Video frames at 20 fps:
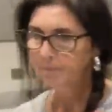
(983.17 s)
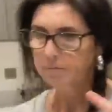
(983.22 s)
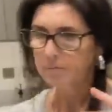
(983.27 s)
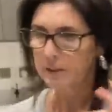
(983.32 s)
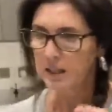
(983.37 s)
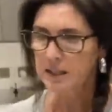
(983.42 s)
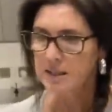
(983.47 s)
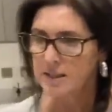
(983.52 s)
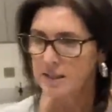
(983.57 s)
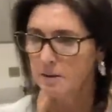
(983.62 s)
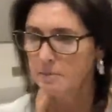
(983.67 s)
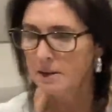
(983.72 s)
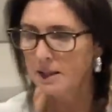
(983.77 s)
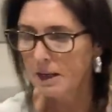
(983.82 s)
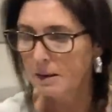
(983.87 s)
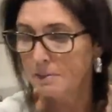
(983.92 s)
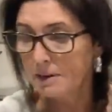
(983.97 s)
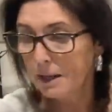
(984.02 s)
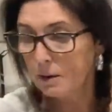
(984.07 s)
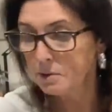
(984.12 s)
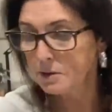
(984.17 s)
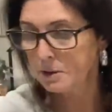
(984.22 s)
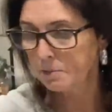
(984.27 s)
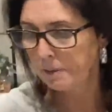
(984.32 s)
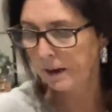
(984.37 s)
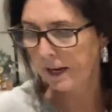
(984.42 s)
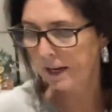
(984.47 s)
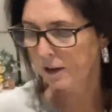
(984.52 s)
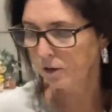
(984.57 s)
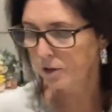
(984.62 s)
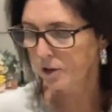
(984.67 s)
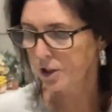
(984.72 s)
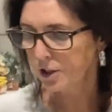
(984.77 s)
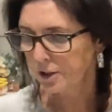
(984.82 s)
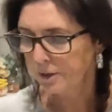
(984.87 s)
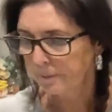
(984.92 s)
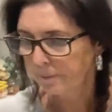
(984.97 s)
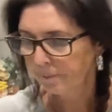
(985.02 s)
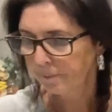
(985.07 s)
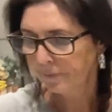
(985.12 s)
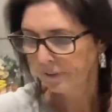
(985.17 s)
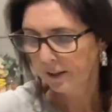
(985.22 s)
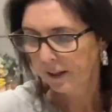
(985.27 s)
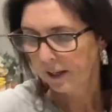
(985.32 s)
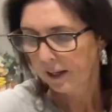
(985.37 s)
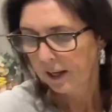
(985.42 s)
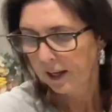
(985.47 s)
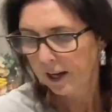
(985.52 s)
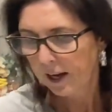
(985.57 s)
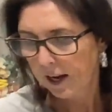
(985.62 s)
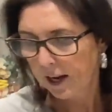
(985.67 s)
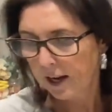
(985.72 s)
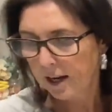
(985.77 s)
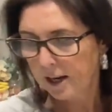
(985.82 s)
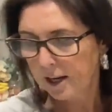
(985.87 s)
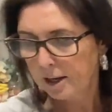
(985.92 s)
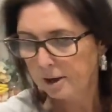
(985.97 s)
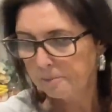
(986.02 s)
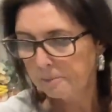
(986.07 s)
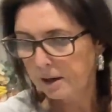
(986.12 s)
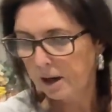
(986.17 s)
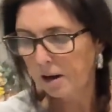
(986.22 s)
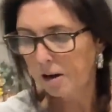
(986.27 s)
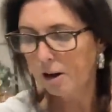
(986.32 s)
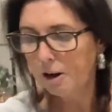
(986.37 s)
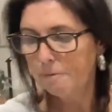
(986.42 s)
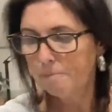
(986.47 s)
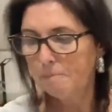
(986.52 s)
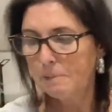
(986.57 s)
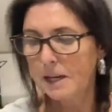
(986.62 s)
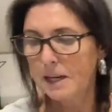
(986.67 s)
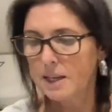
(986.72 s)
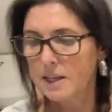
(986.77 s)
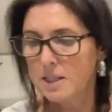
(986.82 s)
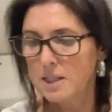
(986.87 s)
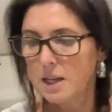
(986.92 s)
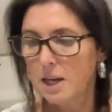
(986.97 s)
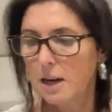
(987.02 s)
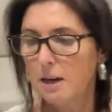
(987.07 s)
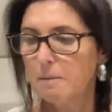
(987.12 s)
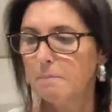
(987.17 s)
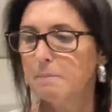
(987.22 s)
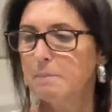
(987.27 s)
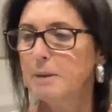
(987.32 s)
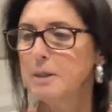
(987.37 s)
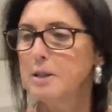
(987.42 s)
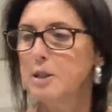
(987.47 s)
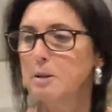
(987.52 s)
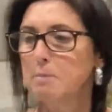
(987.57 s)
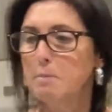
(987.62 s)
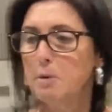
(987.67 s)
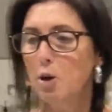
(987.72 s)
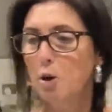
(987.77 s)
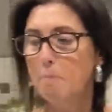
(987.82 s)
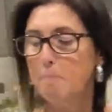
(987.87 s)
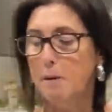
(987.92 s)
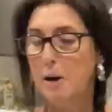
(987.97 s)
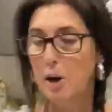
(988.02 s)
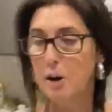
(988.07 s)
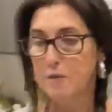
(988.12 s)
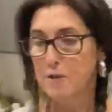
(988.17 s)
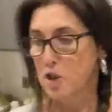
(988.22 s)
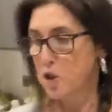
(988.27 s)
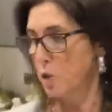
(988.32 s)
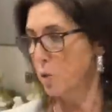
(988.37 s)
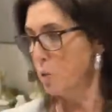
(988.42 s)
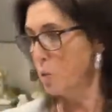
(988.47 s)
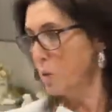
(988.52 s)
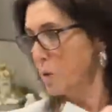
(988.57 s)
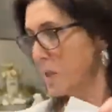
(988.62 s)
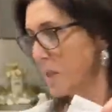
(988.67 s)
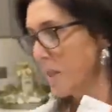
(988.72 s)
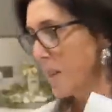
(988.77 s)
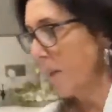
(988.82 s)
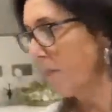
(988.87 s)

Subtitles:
Some of them, those are a pound. I picked up some more bar salts.